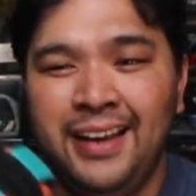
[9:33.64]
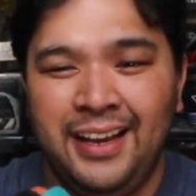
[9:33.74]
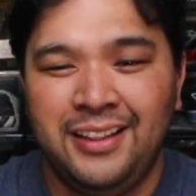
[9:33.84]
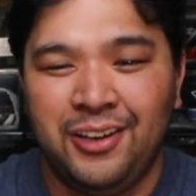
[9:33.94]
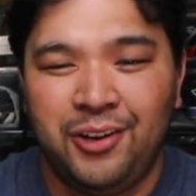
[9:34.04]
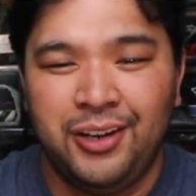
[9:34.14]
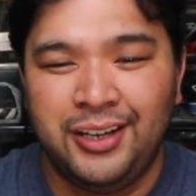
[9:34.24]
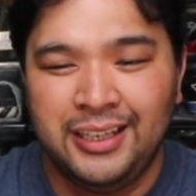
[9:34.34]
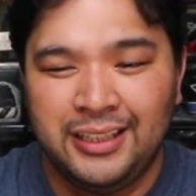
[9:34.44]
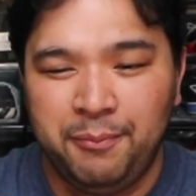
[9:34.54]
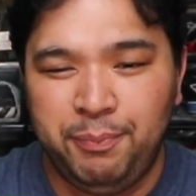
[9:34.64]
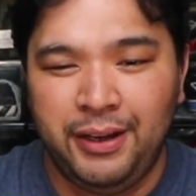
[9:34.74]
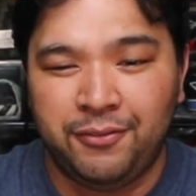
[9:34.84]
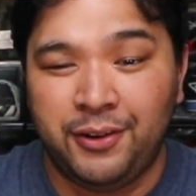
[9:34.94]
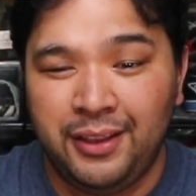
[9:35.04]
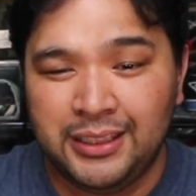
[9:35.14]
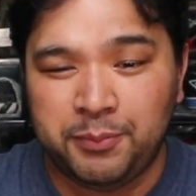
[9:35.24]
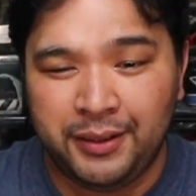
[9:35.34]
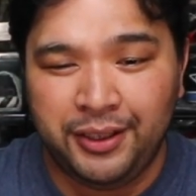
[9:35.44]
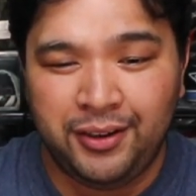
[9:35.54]
And the color that I picked for this
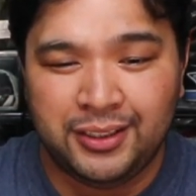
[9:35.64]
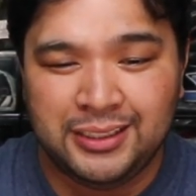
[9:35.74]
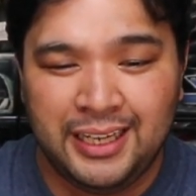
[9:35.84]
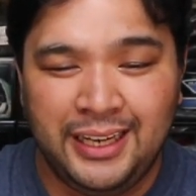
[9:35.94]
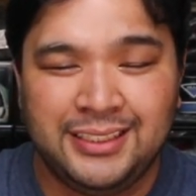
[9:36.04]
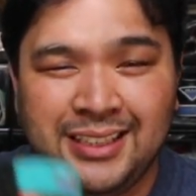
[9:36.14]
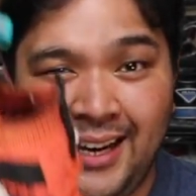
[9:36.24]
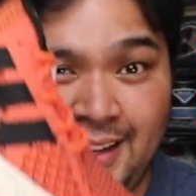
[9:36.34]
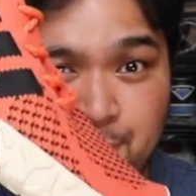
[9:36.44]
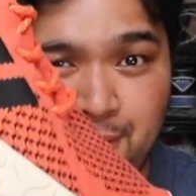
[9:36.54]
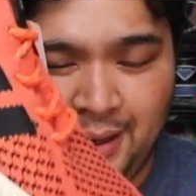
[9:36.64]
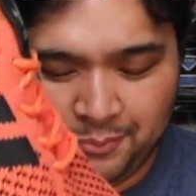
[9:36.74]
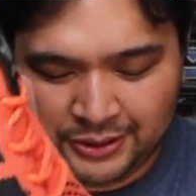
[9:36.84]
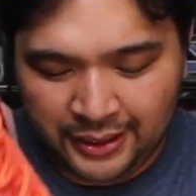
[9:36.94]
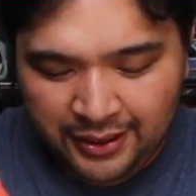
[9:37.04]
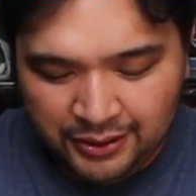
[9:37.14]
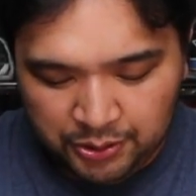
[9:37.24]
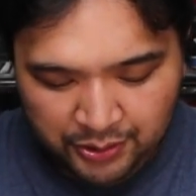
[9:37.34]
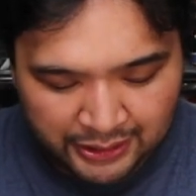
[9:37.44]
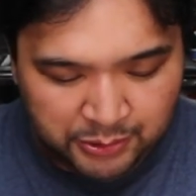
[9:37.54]
particular size kind of pops.
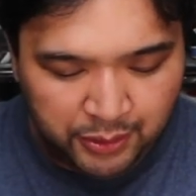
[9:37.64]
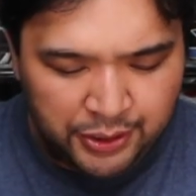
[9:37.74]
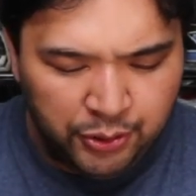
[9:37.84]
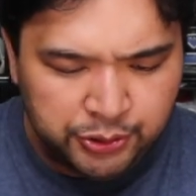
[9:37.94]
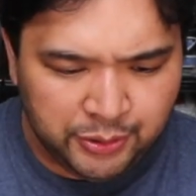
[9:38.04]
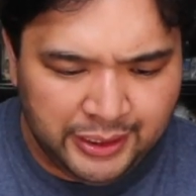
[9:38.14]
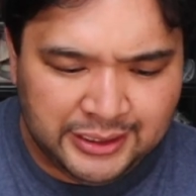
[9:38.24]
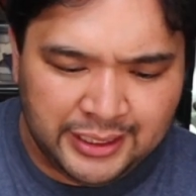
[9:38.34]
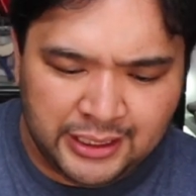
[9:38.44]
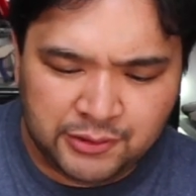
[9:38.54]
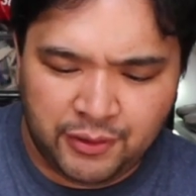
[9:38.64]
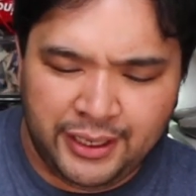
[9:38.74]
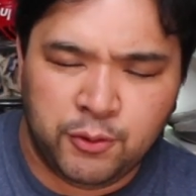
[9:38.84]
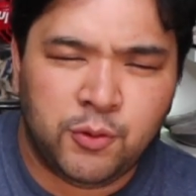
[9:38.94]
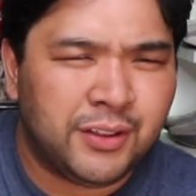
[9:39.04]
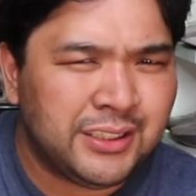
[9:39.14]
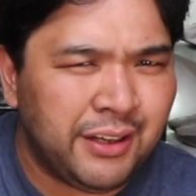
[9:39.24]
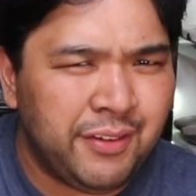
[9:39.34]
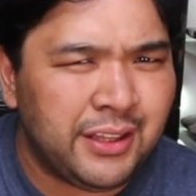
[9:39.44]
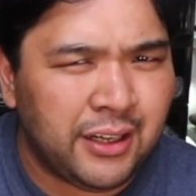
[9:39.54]
So this one usually sells for like over
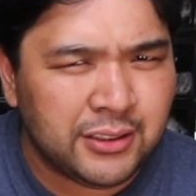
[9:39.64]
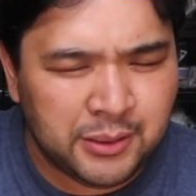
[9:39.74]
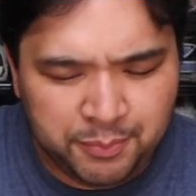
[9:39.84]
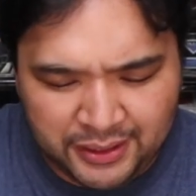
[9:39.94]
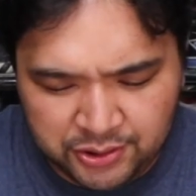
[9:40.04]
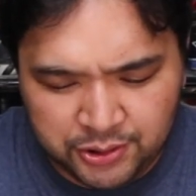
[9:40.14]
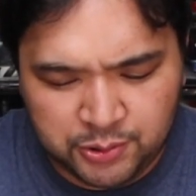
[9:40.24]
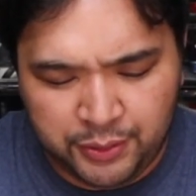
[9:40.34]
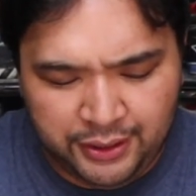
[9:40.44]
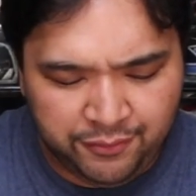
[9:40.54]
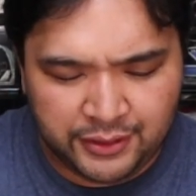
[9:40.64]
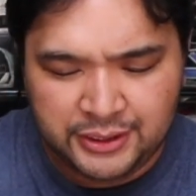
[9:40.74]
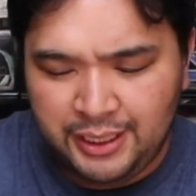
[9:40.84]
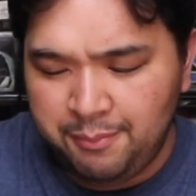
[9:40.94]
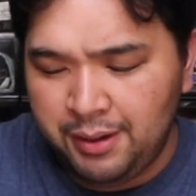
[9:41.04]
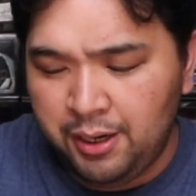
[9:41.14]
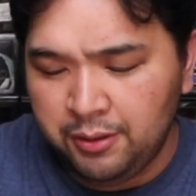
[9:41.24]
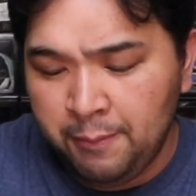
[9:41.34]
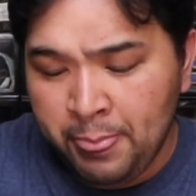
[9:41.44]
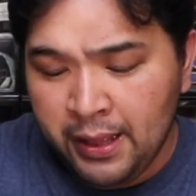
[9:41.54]
7,000 pesos when it first came
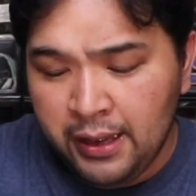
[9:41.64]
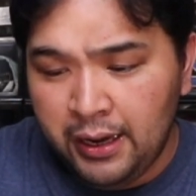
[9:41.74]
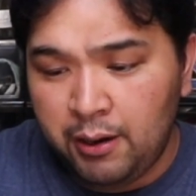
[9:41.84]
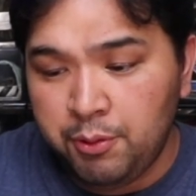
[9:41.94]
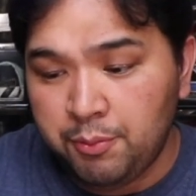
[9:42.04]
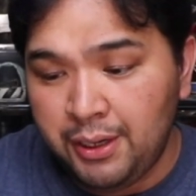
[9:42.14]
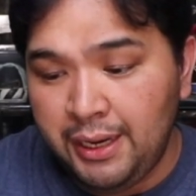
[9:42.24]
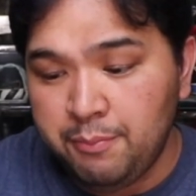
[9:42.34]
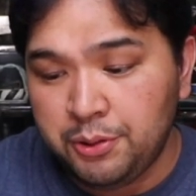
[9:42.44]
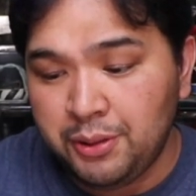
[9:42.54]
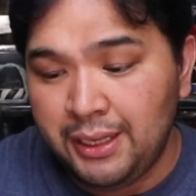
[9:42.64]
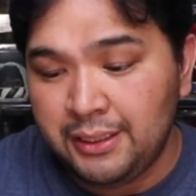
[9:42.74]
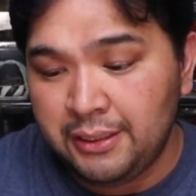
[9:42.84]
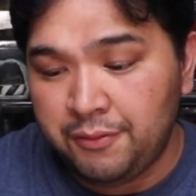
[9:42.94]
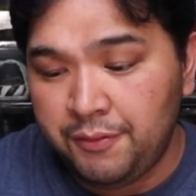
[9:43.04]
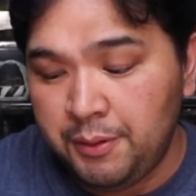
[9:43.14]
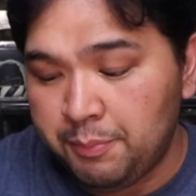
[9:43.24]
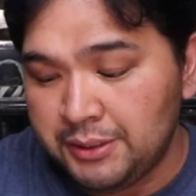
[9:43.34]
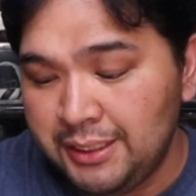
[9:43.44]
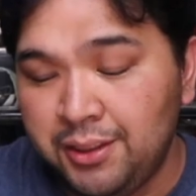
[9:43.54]
out. We were able to get it at
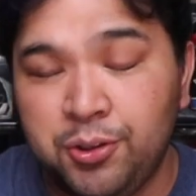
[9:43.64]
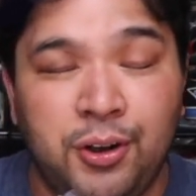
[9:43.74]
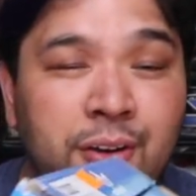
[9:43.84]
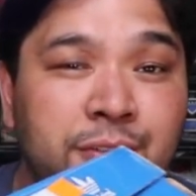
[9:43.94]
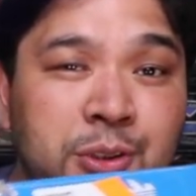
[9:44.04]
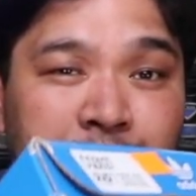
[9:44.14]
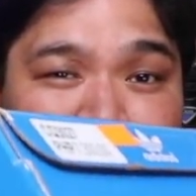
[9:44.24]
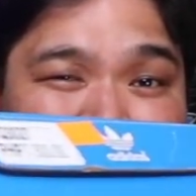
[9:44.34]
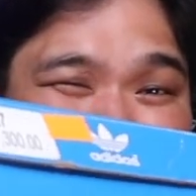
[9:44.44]
50% off, so it